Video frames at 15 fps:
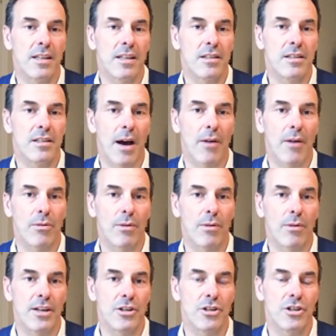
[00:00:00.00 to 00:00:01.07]
It's about the
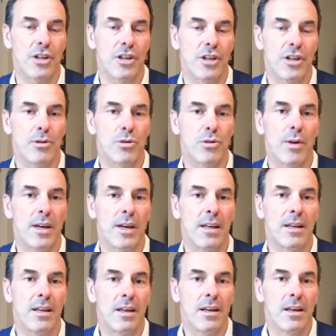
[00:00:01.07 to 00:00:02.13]
relationship
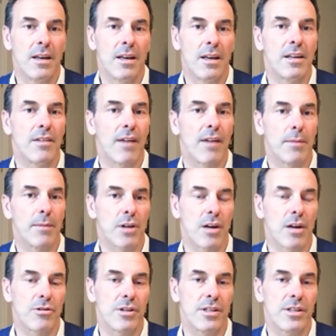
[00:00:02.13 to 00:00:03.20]
between the developed
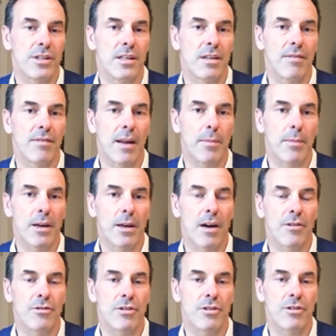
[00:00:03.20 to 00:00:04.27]
countries and the developing
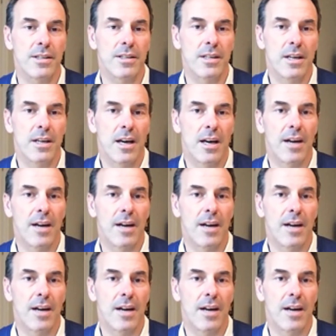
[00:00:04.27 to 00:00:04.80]
countries.